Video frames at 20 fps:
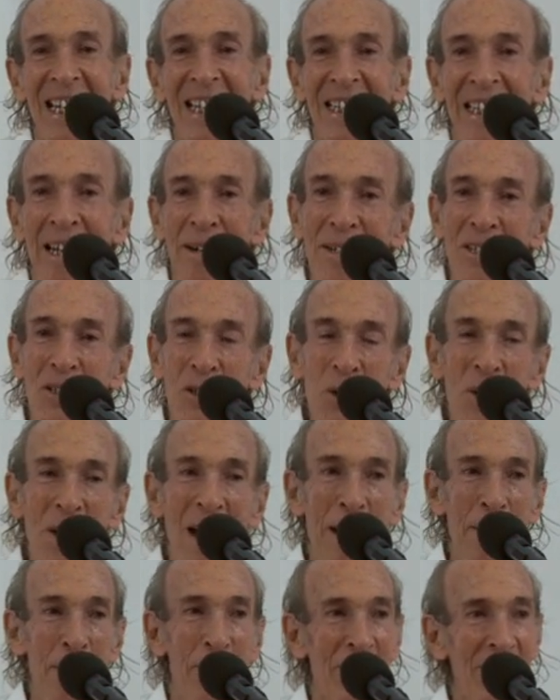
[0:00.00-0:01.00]
Now it so
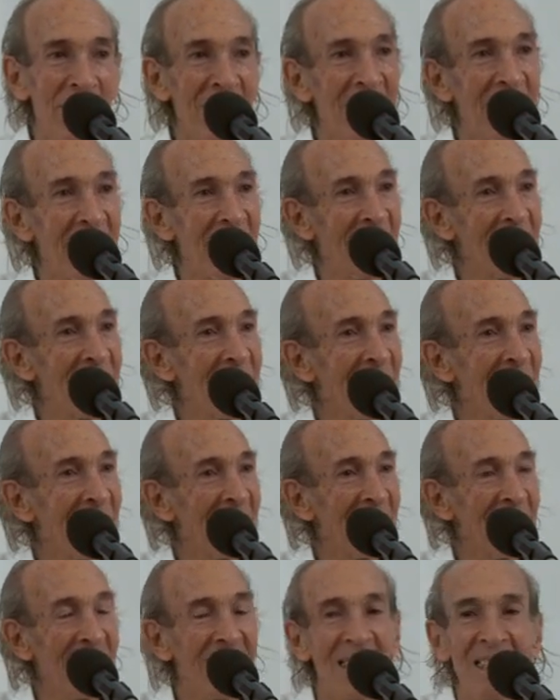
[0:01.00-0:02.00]
happened that
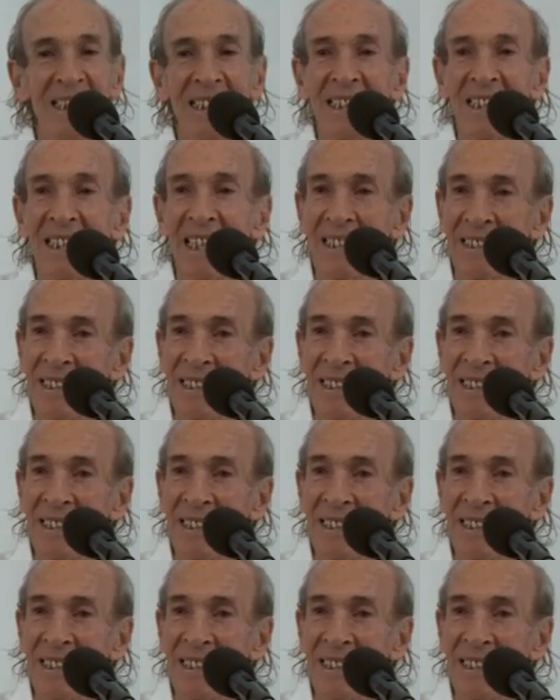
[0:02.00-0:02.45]
a